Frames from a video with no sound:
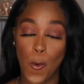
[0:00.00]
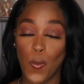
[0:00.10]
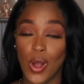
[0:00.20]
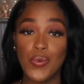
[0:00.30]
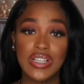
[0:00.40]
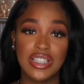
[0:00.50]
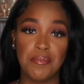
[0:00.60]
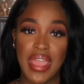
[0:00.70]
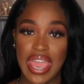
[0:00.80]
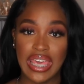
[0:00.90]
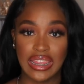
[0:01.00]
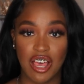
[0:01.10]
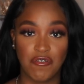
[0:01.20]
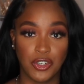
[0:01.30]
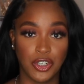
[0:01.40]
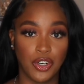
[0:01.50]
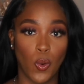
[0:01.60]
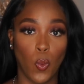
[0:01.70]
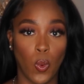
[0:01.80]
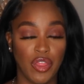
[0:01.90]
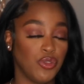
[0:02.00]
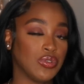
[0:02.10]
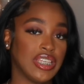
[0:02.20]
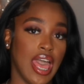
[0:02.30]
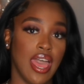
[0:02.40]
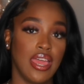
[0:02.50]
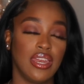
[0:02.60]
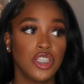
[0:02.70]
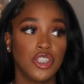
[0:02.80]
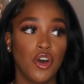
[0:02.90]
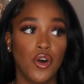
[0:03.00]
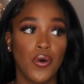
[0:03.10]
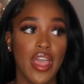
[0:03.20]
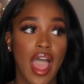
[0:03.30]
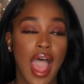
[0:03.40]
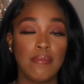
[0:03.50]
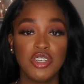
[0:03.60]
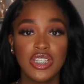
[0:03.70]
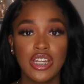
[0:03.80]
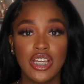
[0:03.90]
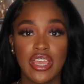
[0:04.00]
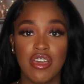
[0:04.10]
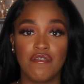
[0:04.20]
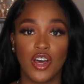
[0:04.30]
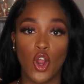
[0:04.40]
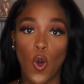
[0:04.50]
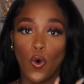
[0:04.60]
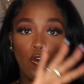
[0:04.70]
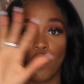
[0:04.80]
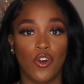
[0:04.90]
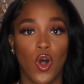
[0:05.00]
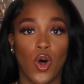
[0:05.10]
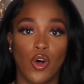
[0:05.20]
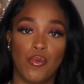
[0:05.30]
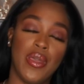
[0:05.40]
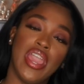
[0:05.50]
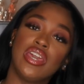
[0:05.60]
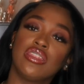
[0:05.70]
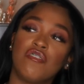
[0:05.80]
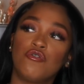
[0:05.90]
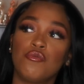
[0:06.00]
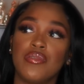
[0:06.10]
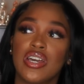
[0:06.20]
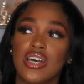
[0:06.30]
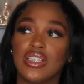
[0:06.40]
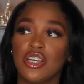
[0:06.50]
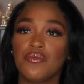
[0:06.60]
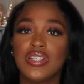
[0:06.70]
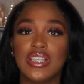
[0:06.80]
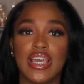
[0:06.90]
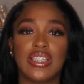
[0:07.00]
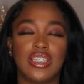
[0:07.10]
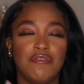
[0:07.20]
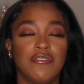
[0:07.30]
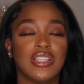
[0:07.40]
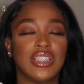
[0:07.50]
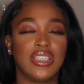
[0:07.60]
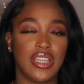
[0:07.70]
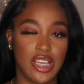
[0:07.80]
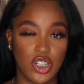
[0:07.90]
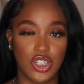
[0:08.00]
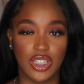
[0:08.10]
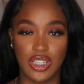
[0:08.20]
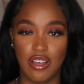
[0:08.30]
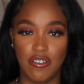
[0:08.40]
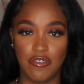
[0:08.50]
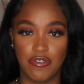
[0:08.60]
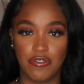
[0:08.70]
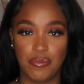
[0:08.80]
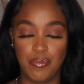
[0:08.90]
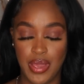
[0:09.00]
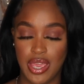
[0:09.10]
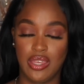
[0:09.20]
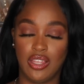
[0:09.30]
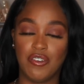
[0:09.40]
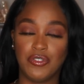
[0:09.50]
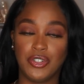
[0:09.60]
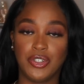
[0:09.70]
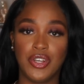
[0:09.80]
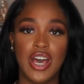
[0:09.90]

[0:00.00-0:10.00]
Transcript: what was the pain level 1 through 10? So I'm just gonna give an overall pain level because there was like different stages of pain level,